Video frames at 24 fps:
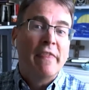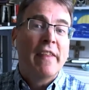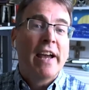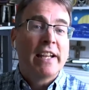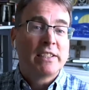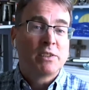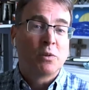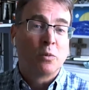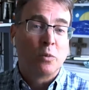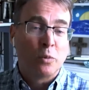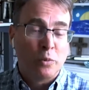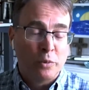And
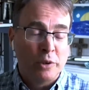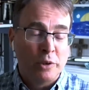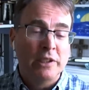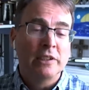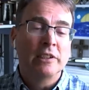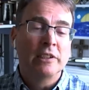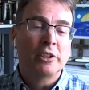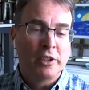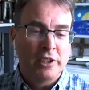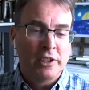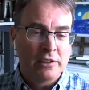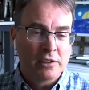that's a
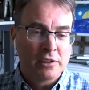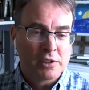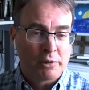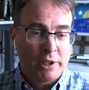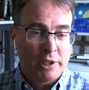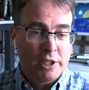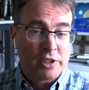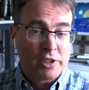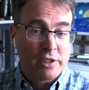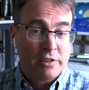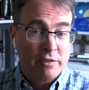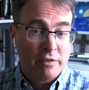really good
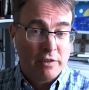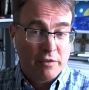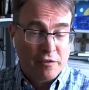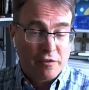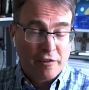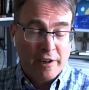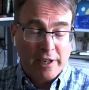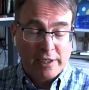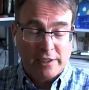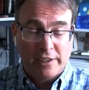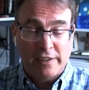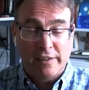illustration,
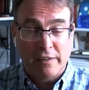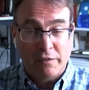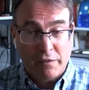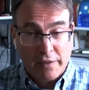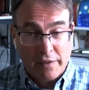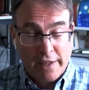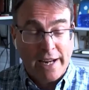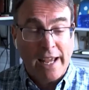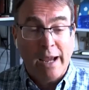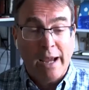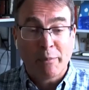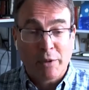frankly,
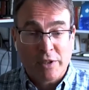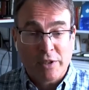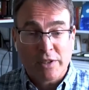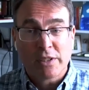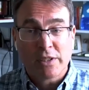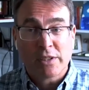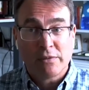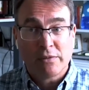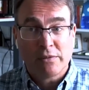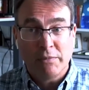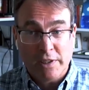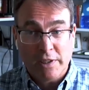that, that
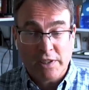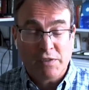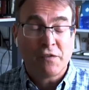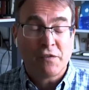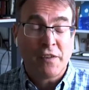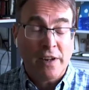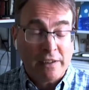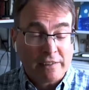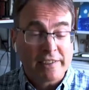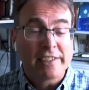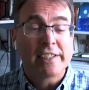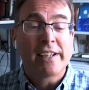happens.
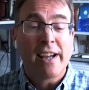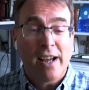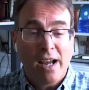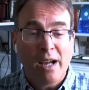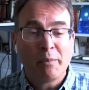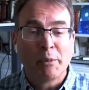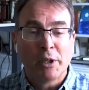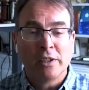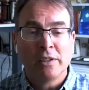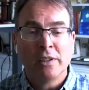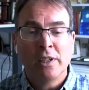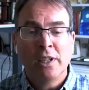It's fairly
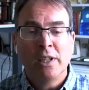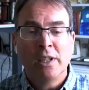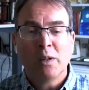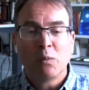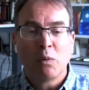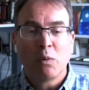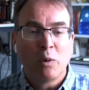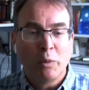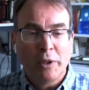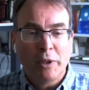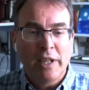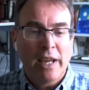common
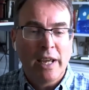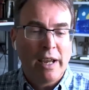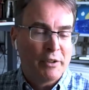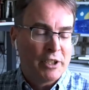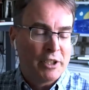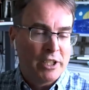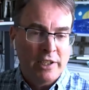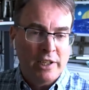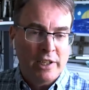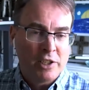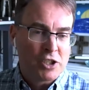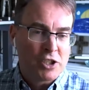where we
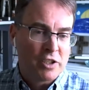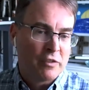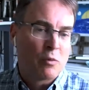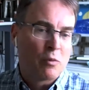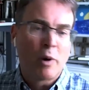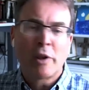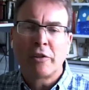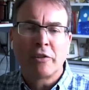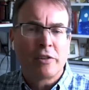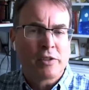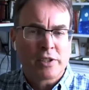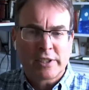have an
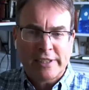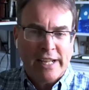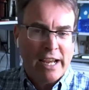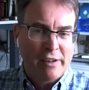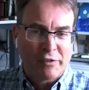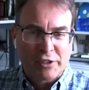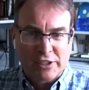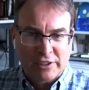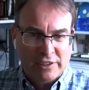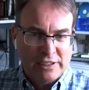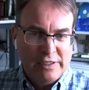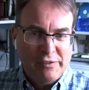initiative, whether it's
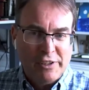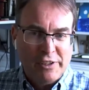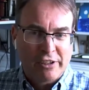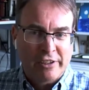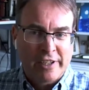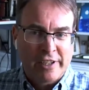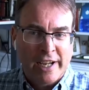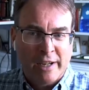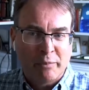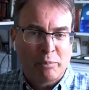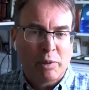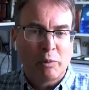staff is
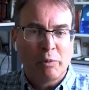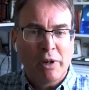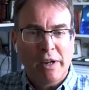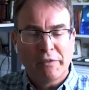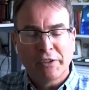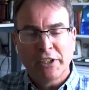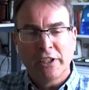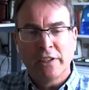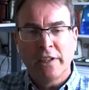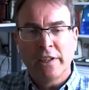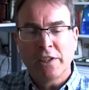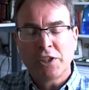leaving or not, but
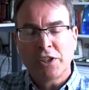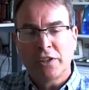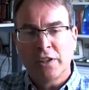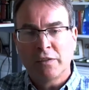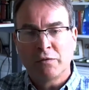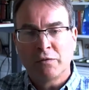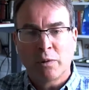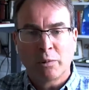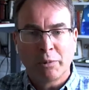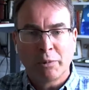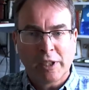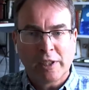we have an
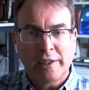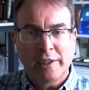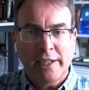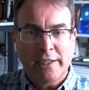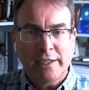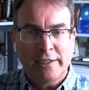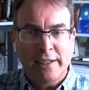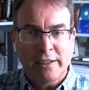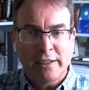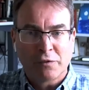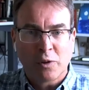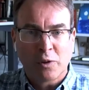initiative where we
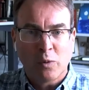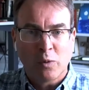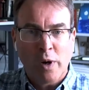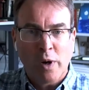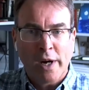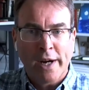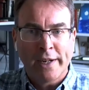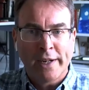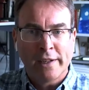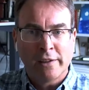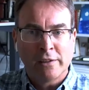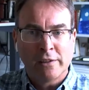collect data for a
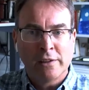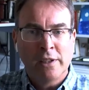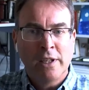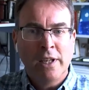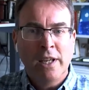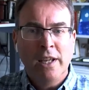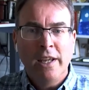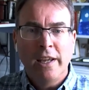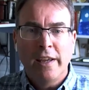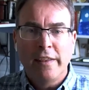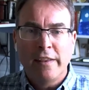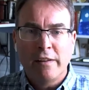while
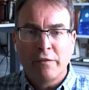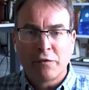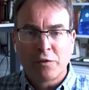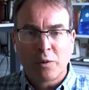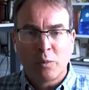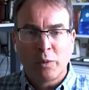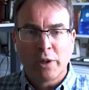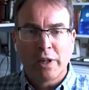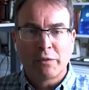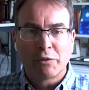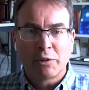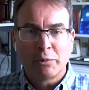and then
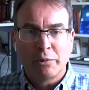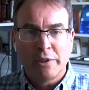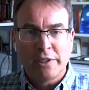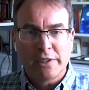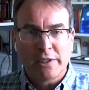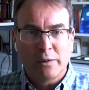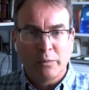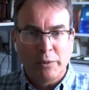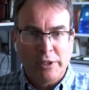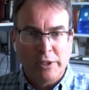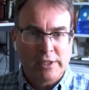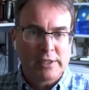for whatever
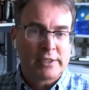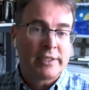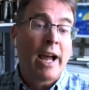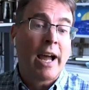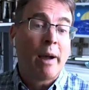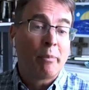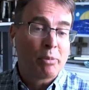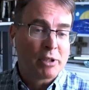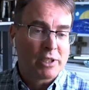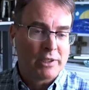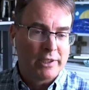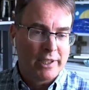reason we
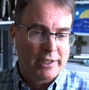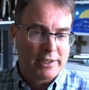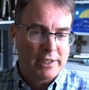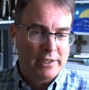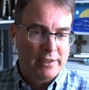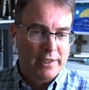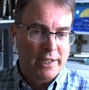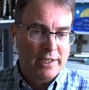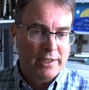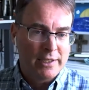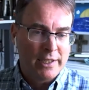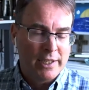stop
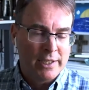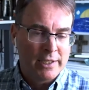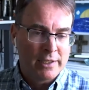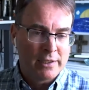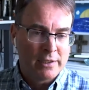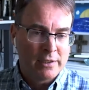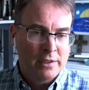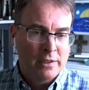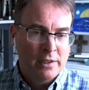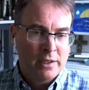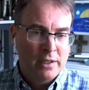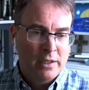collecting that
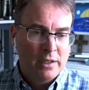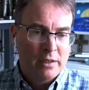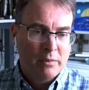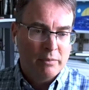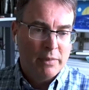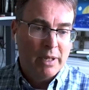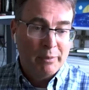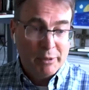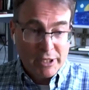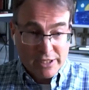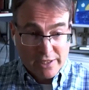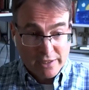data.
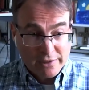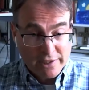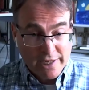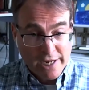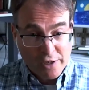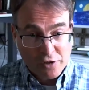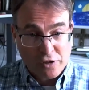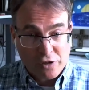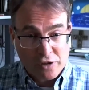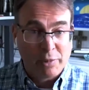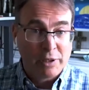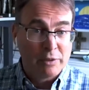Maybe it's
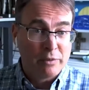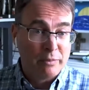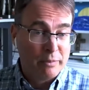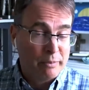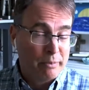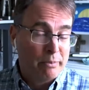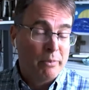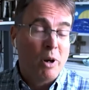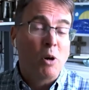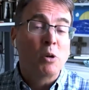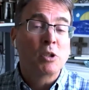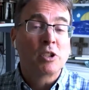intentional, but
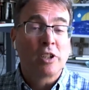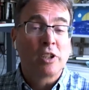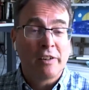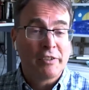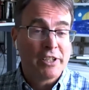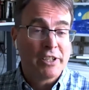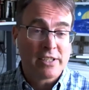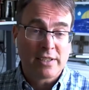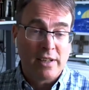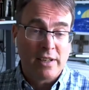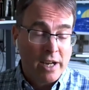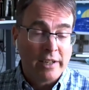most
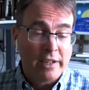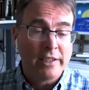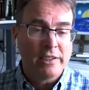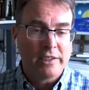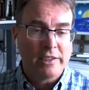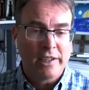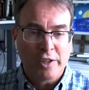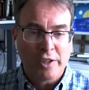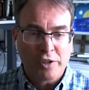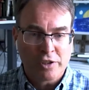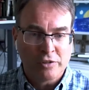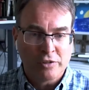often it's
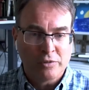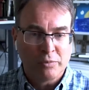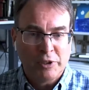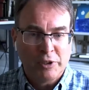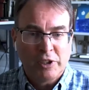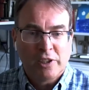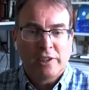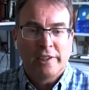unintentional.